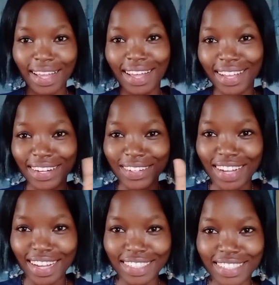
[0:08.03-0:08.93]
Hello
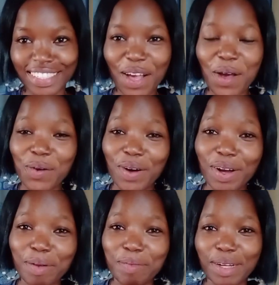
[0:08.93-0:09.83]
guys,
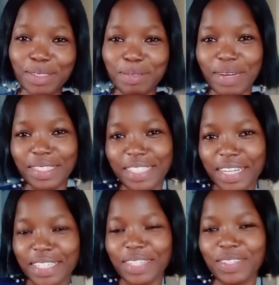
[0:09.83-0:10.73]
welcome back to my
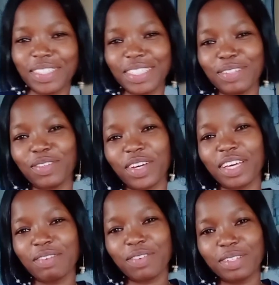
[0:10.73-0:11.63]
channel. If you're
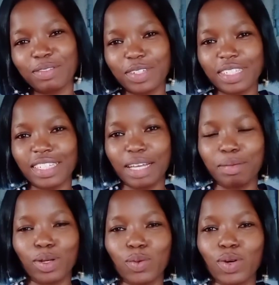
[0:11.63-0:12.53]
here for the first time,
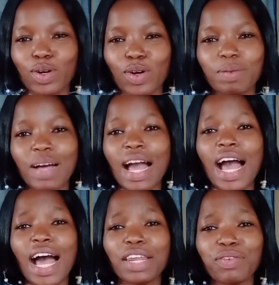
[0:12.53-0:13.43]
you're welcome,
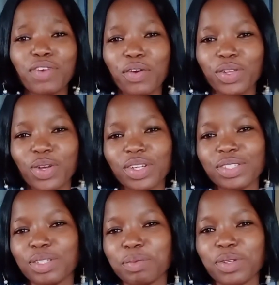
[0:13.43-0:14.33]
and if you're a returning
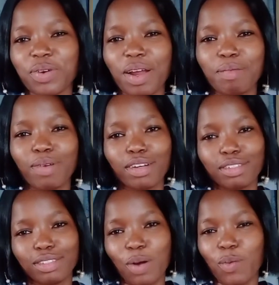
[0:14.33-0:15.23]
subscriber,
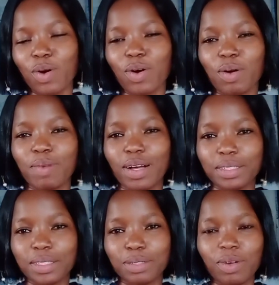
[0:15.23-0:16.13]
you're welcome
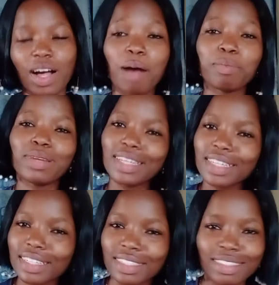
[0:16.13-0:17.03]
as well. And
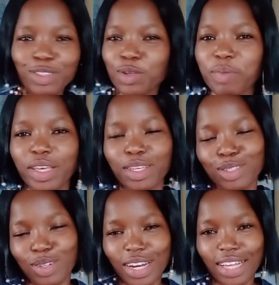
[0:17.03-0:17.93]
please don't make it
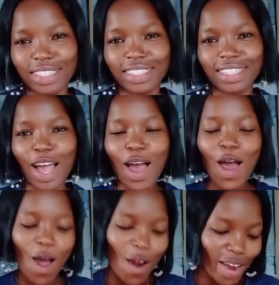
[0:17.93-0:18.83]
your last.
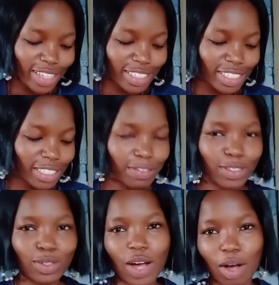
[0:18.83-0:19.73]
All right, in this
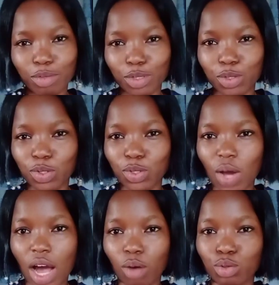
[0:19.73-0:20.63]
video I'll be showing you
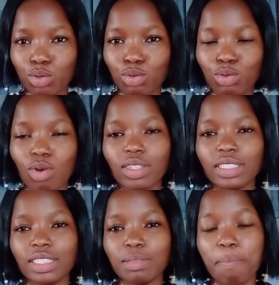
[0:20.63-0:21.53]
how to
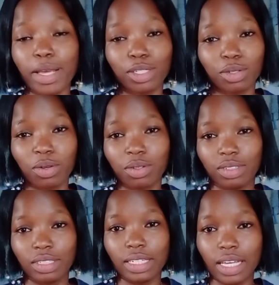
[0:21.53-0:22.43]
measure
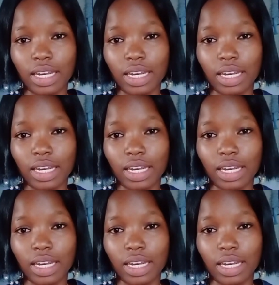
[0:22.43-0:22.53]
the